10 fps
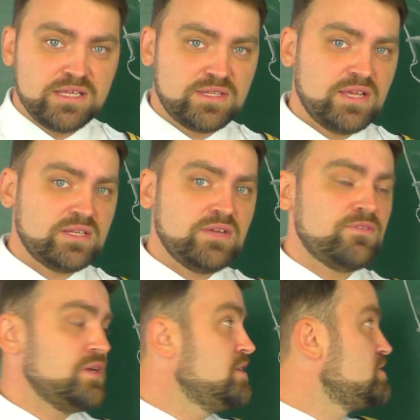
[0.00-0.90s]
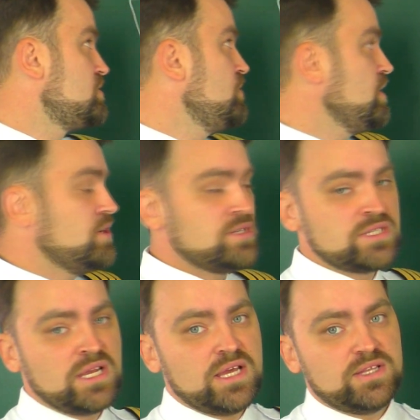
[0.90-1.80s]
is that if it
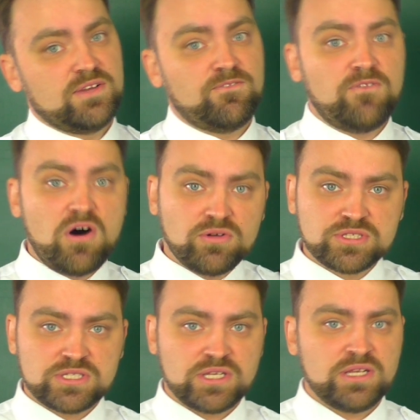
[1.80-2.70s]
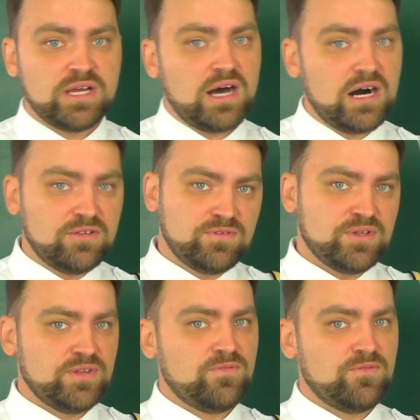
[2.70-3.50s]
triggers the falsy alpha,